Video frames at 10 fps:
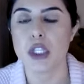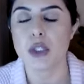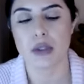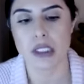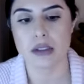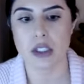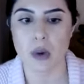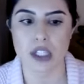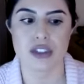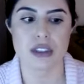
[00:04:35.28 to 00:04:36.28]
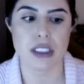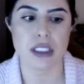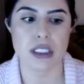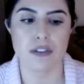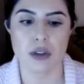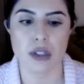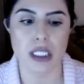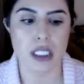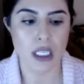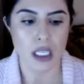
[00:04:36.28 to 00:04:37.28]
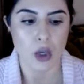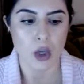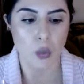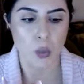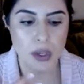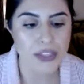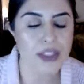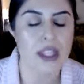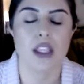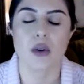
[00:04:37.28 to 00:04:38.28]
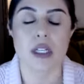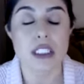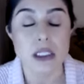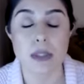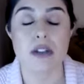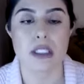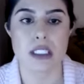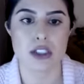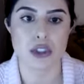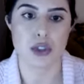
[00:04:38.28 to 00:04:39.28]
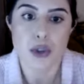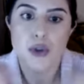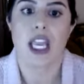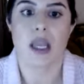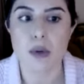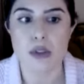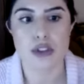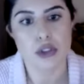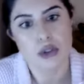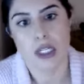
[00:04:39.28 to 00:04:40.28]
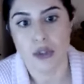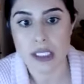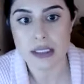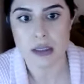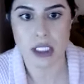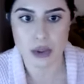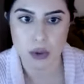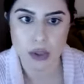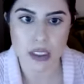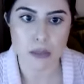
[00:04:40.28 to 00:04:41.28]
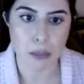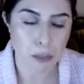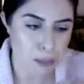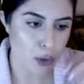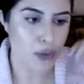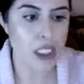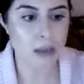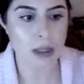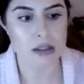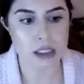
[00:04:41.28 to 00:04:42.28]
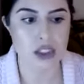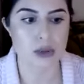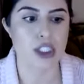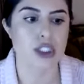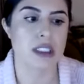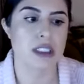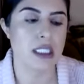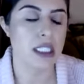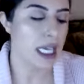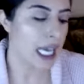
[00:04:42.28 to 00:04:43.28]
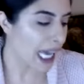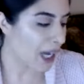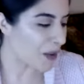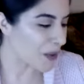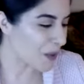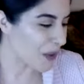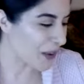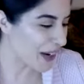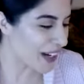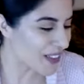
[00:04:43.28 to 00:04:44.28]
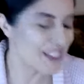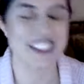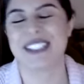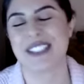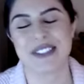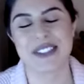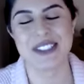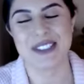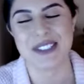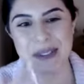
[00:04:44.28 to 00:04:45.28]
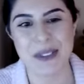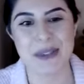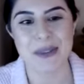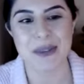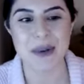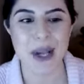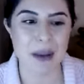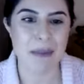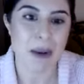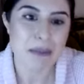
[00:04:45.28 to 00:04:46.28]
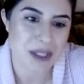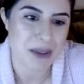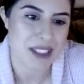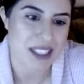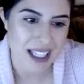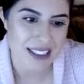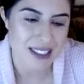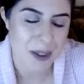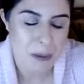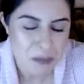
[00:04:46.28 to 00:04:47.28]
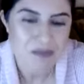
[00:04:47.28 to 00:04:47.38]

these are questions that I feel like with your experience, you're able to address them, because you can think about situations and how other stages of concerns you went through helped you with that. So